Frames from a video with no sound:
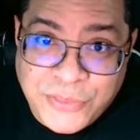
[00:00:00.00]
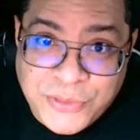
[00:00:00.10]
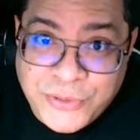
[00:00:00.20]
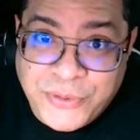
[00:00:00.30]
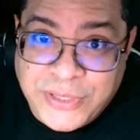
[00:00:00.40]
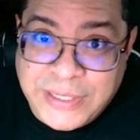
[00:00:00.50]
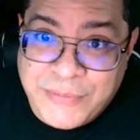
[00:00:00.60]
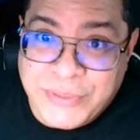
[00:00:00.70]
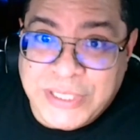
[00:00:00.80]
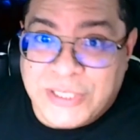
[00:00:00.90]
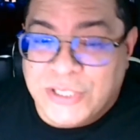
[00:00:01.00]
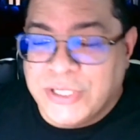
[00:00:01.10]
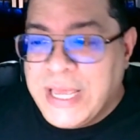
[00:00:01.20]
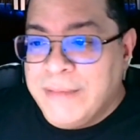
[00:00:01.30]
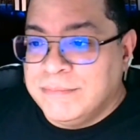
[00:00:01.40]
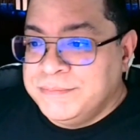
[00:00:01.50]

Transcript: third thing that we need to look at,